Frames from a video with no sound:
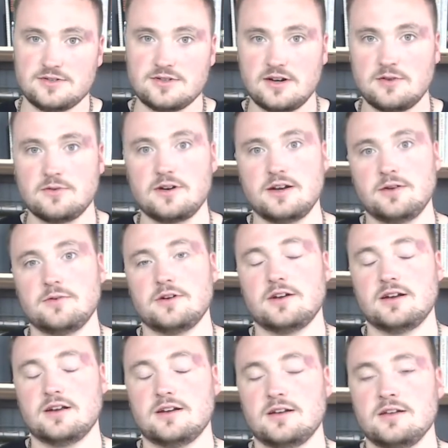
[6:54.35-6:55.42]
So I don't want
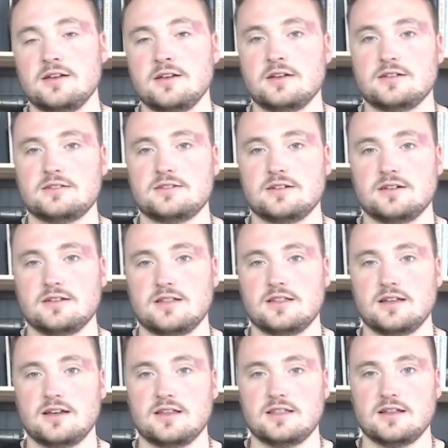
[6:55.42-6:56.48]
anyone to
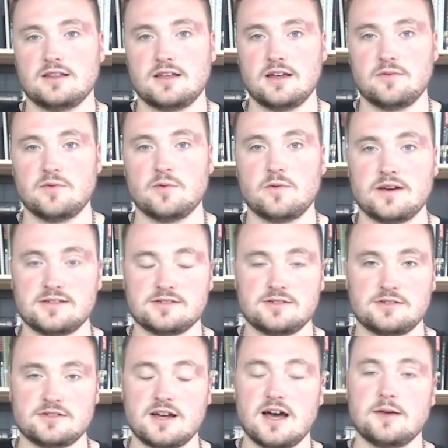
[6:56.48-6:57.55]
think that they've been wasting
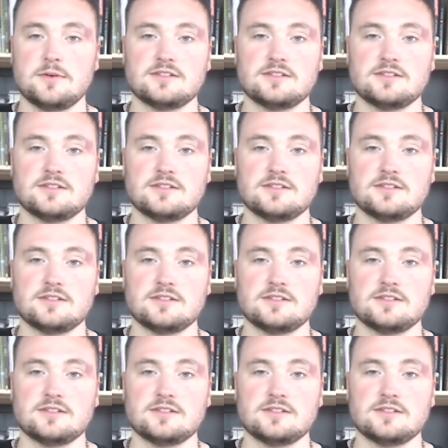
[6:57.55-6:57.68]
their time.